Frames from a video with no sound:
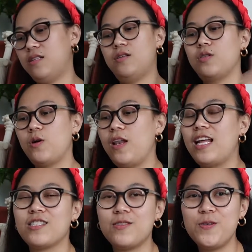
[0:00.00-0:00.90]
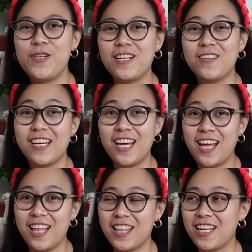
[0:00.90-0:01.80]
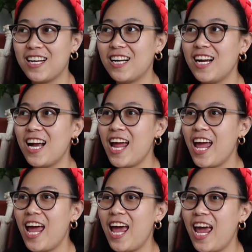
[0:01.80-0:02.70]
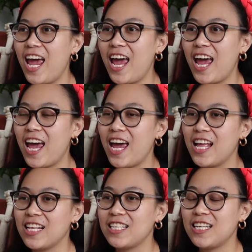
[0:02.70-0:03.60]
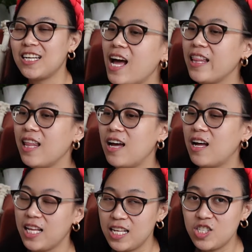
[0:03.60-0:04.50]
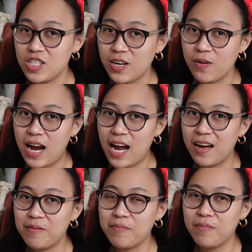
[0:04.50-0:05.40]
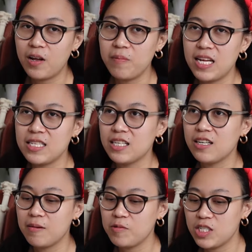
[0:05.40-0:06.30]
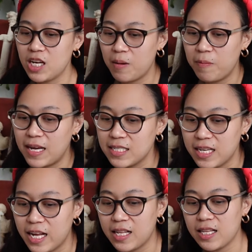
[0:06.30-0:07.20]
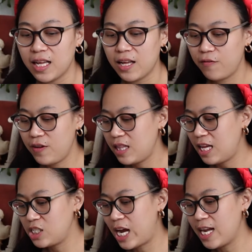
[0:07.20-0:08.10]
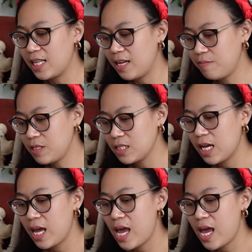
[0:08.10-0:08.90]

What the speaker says: So let's do that together. And on Instagram, on my Instagram shop, I sell vintage items.